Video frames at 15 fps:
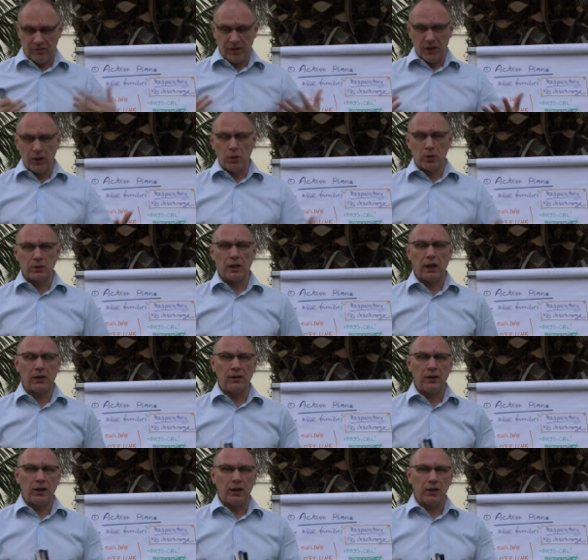videos like
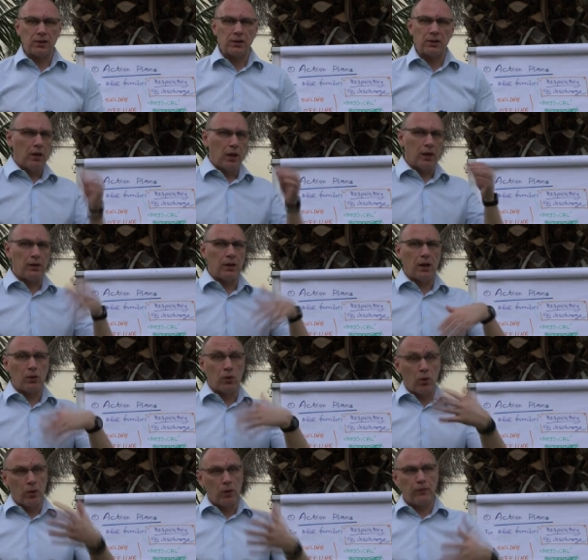this, and then
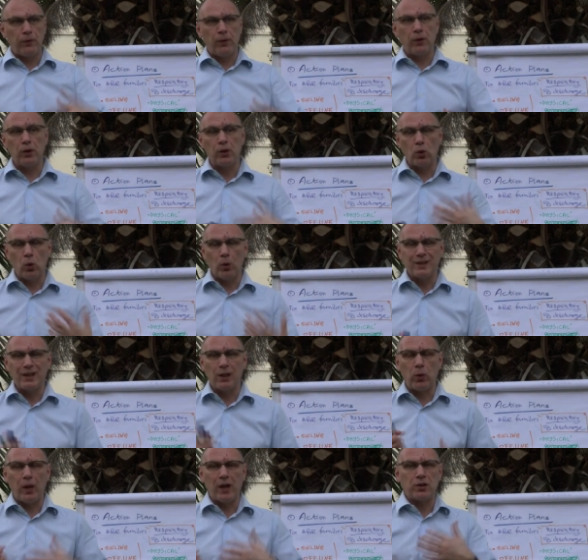going further towards
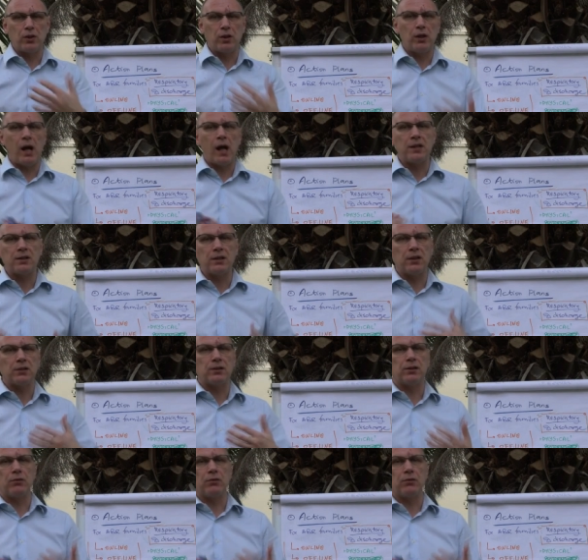the question and answers,